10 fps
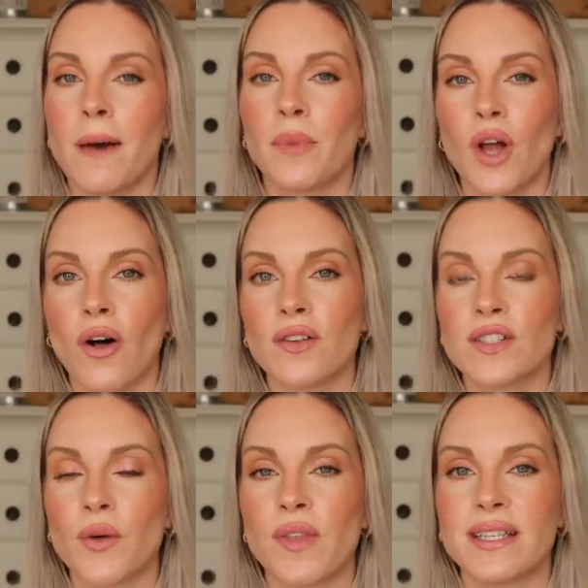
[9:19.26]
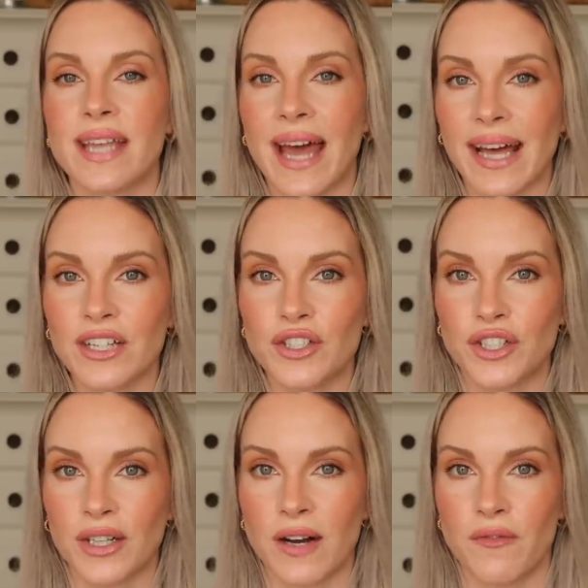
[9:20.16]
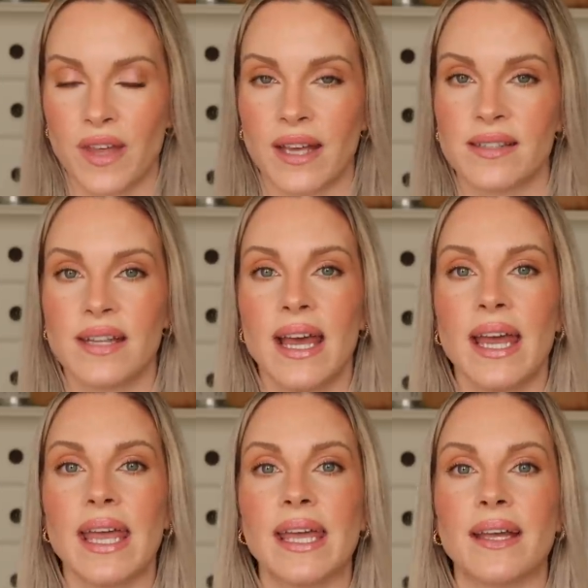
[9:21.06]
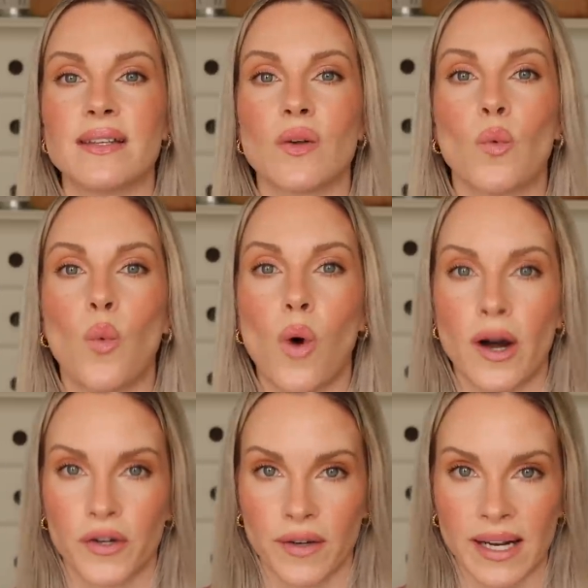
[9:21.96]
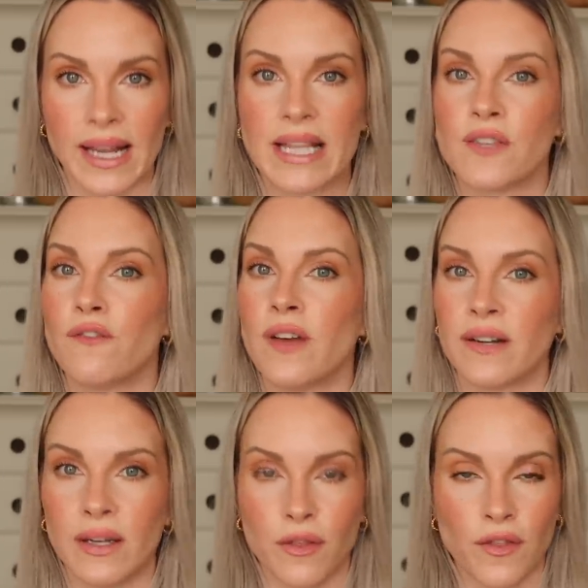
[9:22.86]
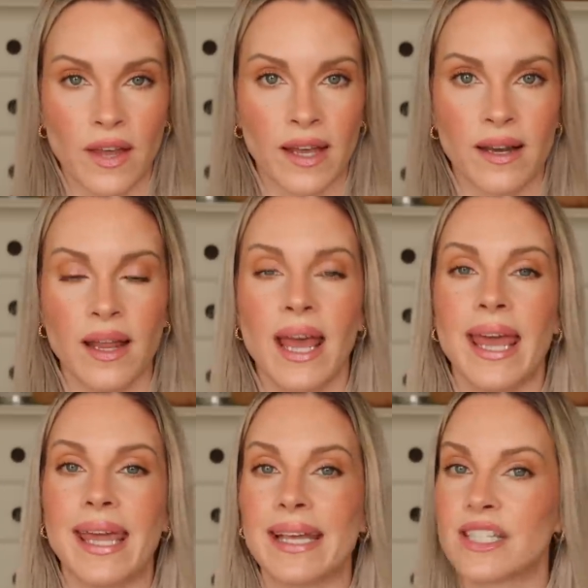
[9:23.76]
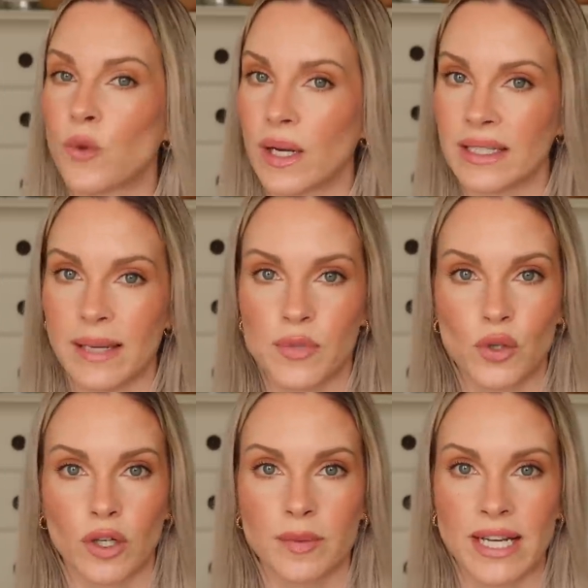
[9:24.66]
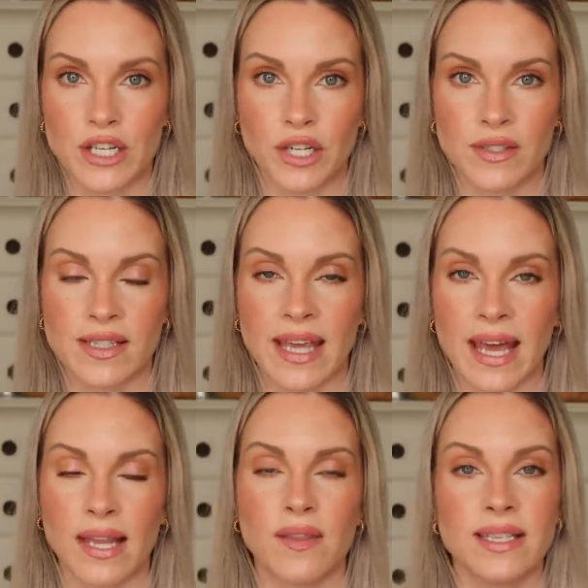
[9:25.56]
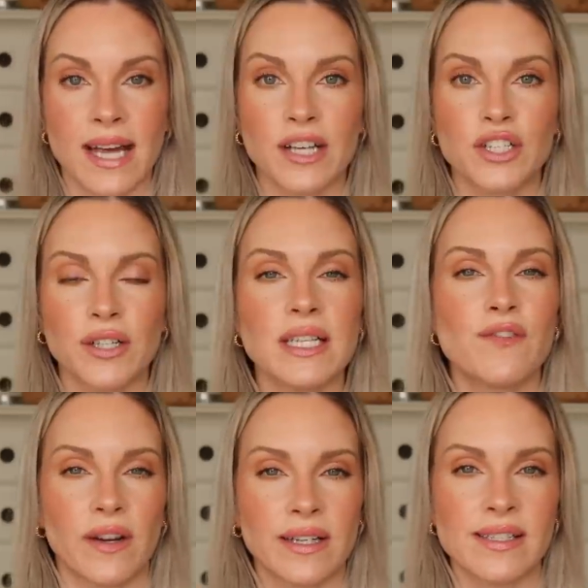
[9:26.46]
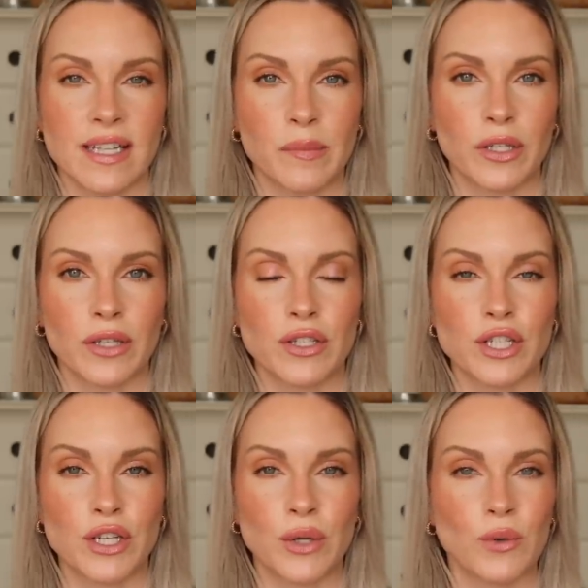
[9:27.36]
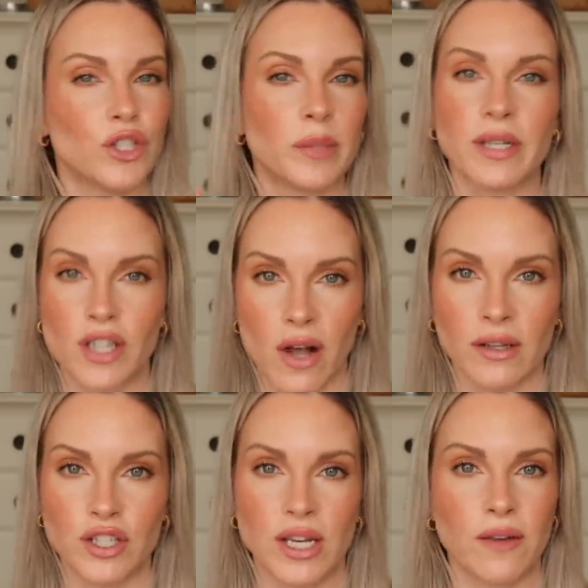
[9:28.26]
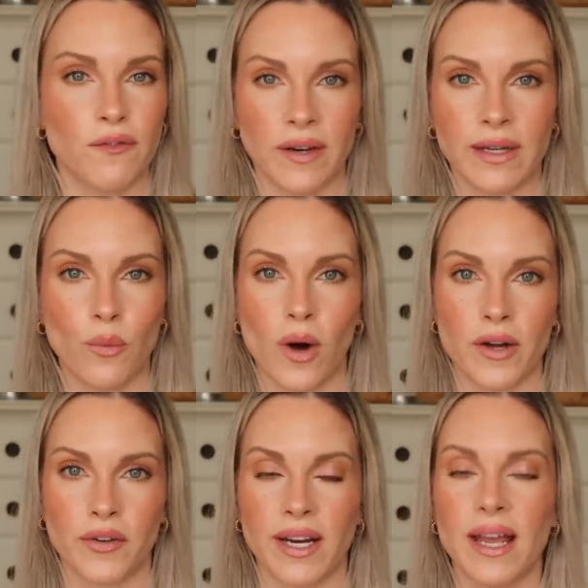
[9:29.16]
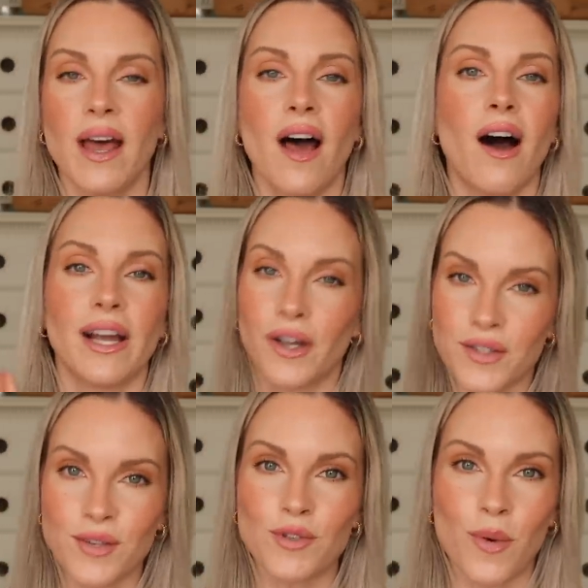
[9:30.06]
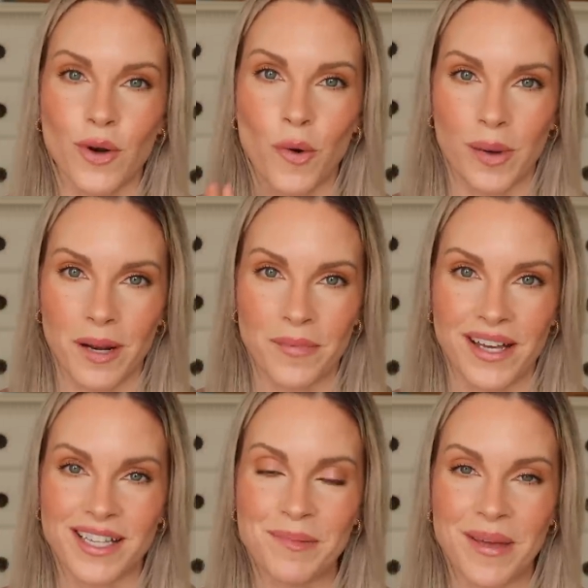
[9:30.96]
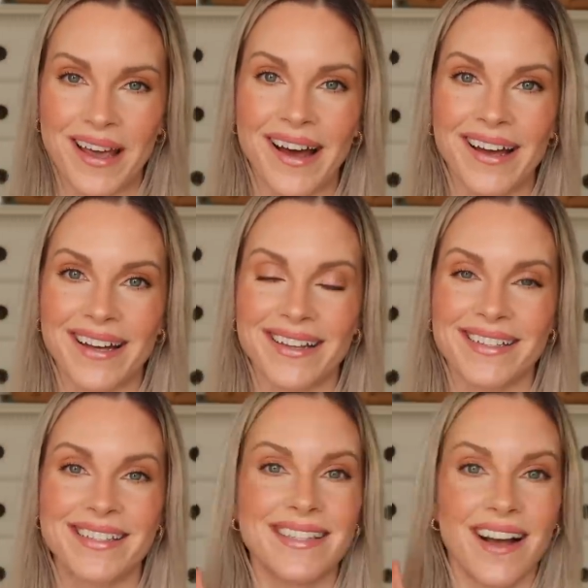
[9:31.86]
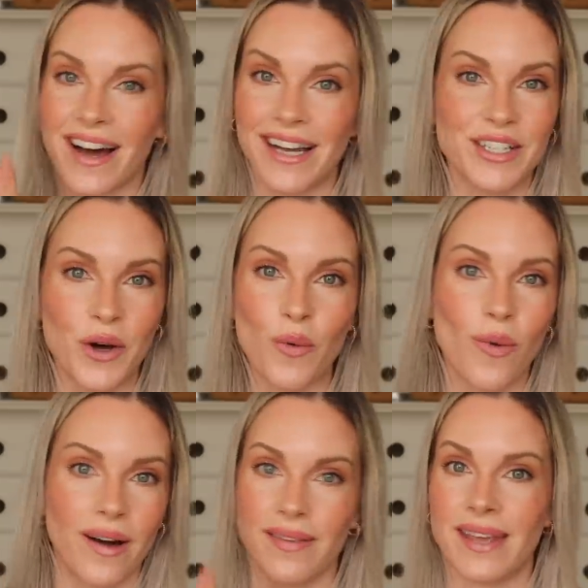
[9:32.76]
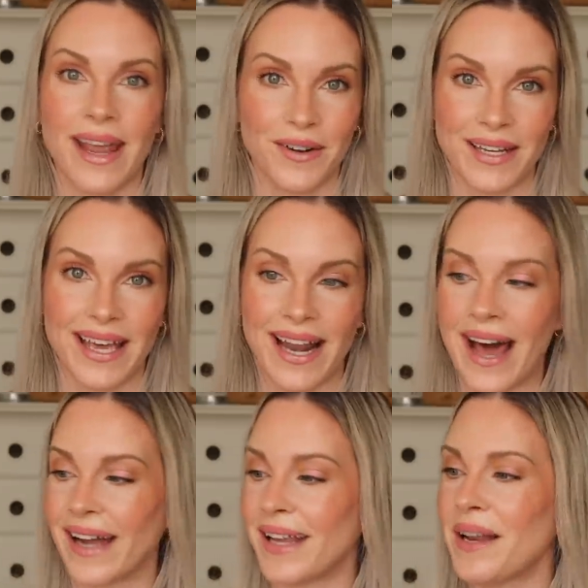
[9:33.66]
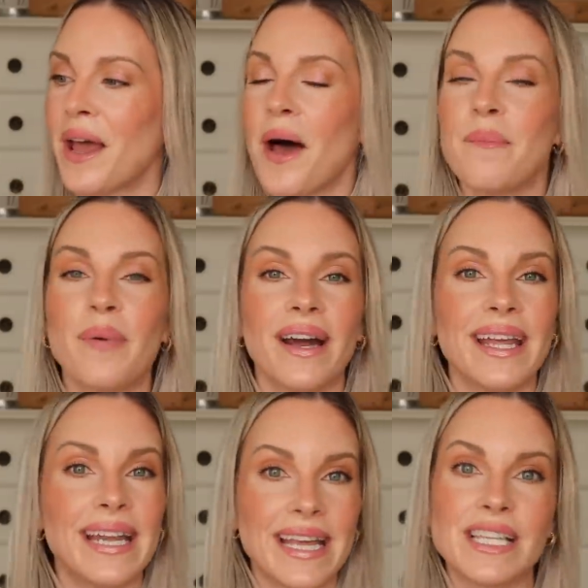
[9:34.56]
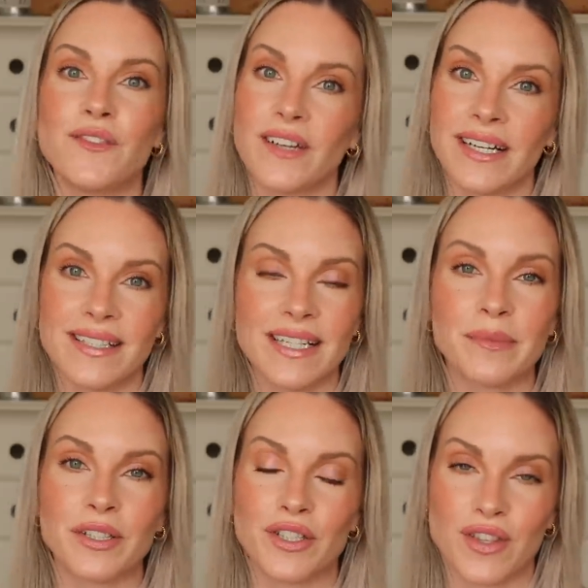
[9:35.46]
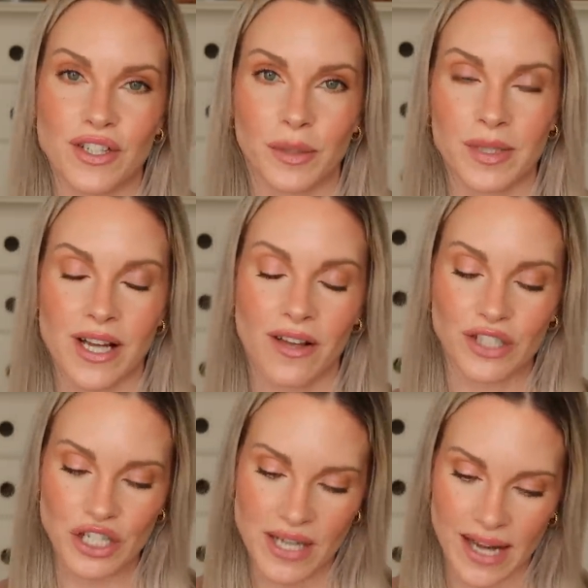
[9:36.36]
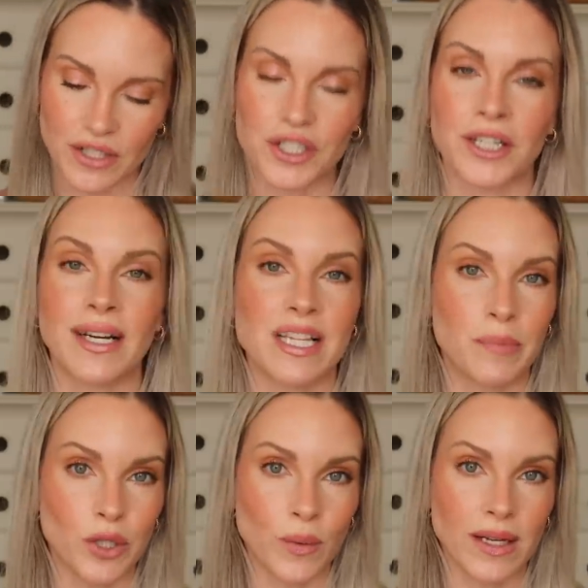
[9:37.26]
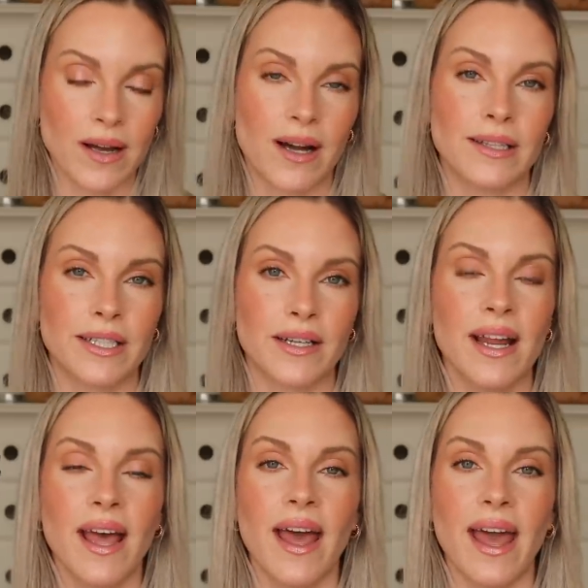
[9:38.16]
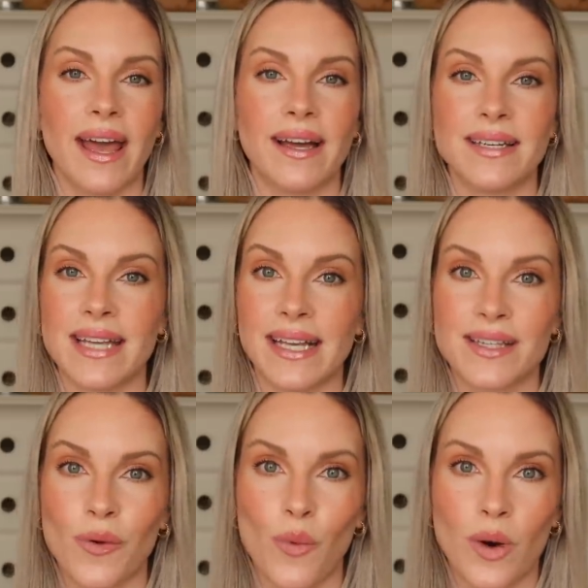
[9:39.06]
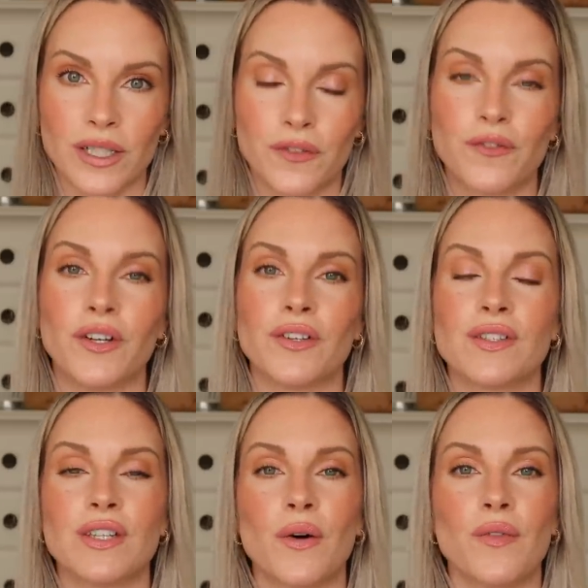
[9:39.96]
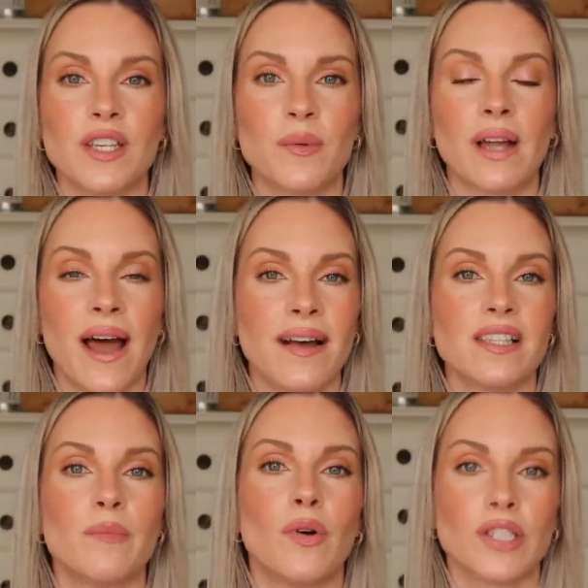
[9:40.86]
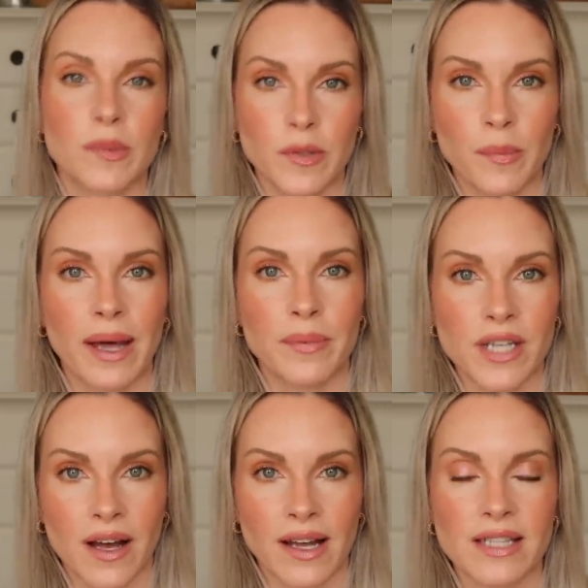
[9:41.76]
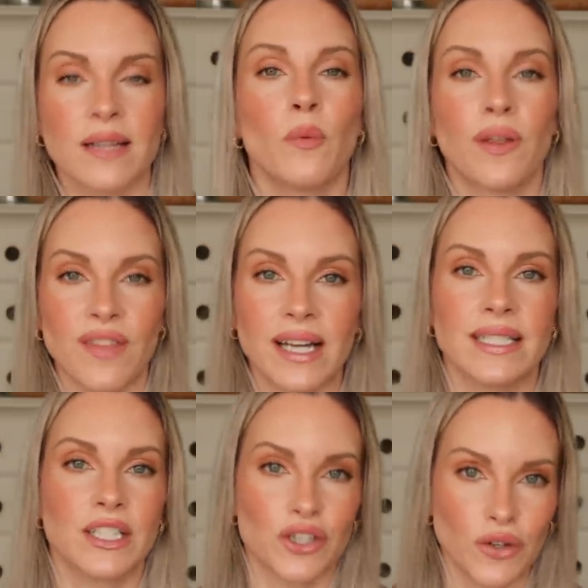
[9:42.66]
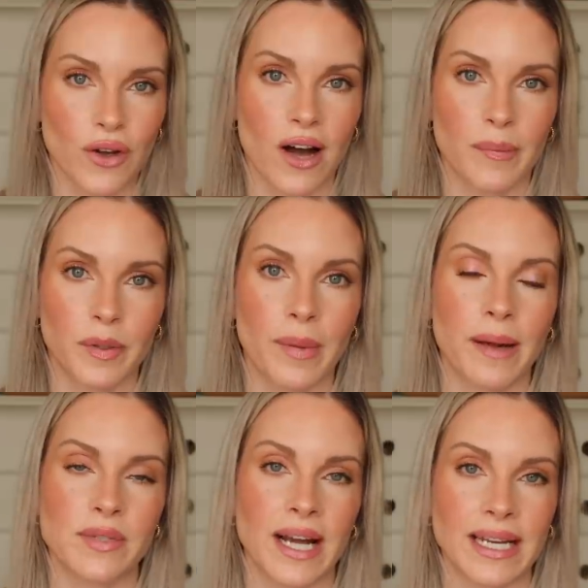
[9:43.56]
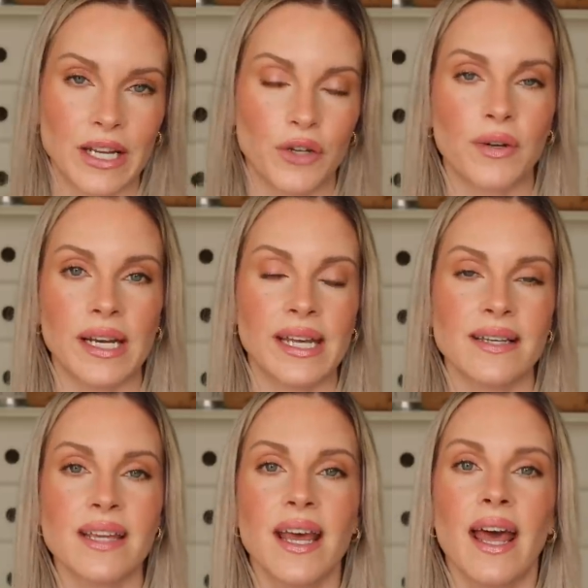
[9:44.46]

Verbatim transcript: but also the texture of this is watery. It's very thin. It gets quickly absorbed into your skin. The texture is very similar to Dermatology, very watery. I also don't want to open up this because I don't want the air to get at it, but it is very similar to the Dermatology texture. It's blue in color and it's wonderful. So this one has multiple peptides with that additional copper peptide ingredient.